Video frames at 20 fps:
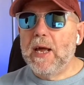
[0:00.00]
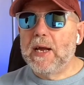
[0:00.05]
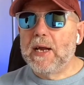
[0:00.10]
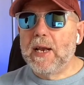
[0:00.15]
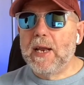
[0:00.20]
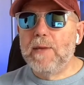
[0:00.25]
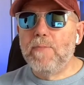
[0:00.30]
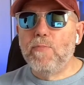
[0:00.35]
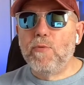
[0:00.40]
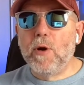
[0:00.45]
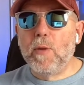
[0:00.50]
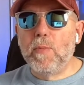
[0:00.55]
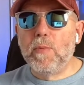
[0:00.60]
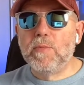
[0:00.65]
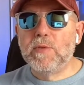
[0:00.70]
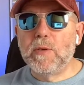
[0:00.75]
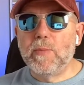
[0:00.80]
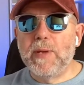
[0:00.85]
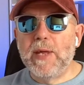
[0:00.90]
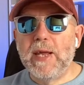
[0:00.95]
claim
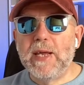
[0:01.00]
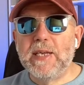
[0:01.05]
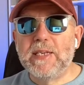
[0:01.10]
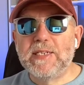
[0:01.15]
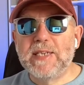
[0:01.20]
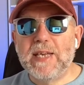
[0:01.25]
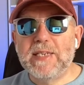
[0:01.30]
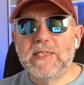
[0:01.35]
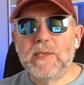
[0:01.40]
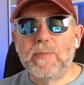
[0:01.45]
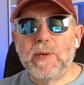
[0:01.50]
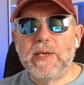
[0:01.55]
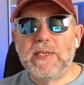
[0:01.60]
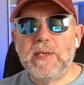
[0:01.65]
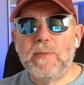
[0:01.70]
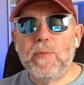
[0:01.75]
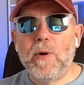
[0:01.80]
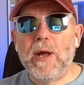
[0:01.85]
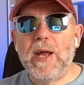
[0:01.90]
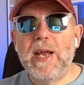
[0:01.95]
problems are being
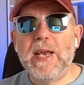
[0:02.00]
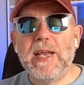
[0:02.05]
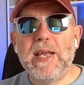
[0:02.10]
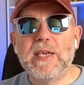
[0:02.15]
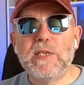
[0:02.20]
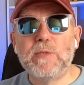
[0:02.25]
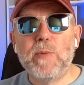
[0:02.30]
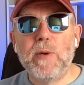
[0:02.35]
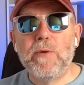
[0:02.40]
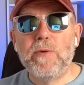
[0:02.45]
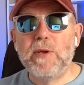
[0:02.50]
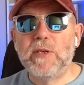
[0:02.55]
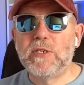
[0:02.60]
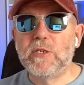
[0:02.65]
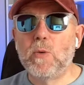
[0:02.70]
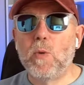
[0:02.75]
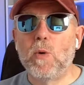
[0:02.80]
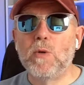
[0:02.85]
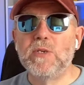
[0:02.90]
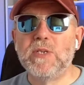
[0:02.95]
exacerbated by inexperienced
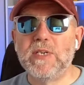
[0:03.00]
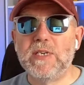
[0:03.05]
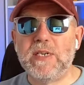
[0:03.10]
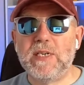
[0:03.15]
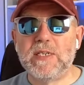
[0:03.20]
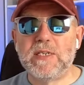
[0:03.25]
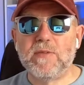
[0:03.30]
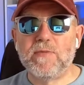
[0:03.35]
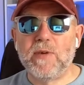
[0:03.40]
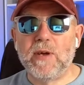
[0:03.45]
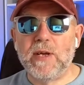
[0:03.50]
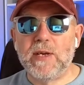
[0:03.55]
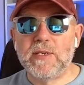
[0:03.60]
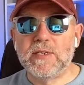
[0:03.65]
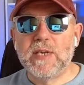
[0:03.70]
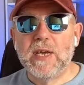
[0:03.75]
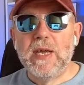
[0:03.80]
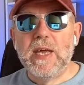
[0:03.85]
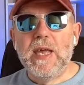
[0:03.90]
quantity surveyors